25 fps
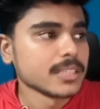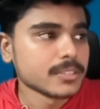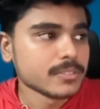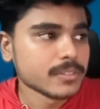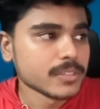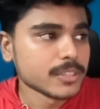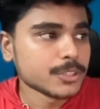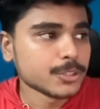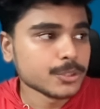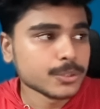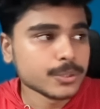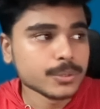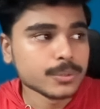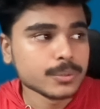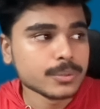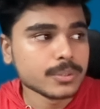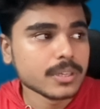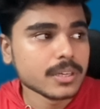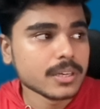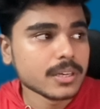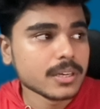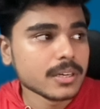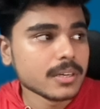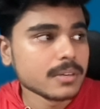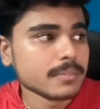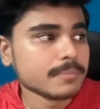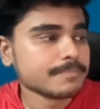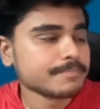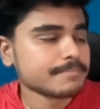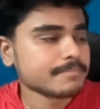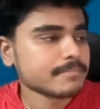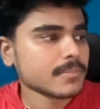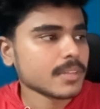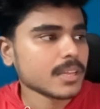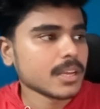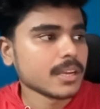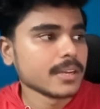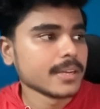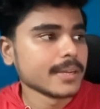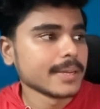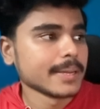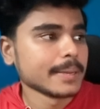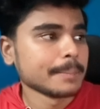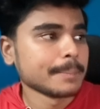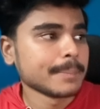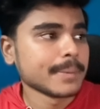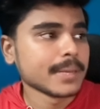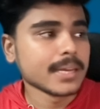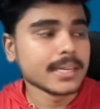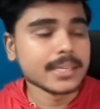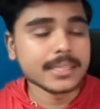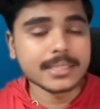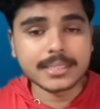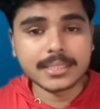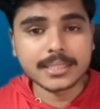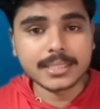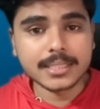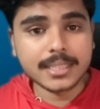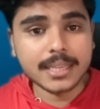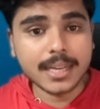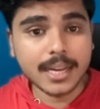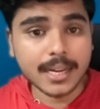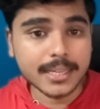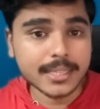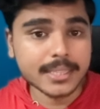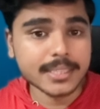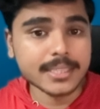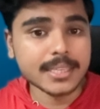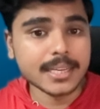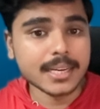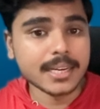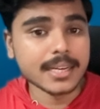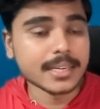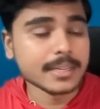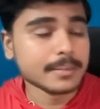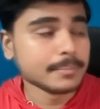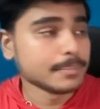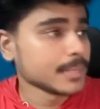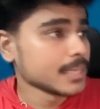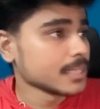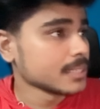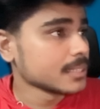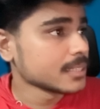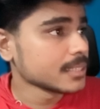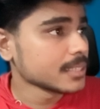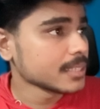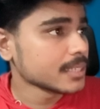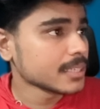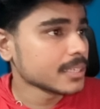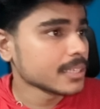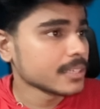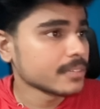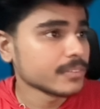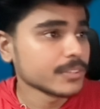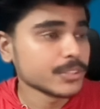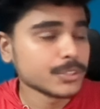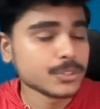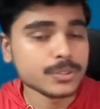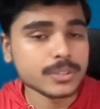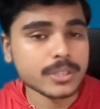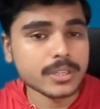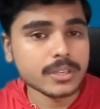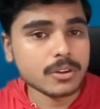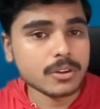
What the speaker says: will show you the API key ID and API secret, which you can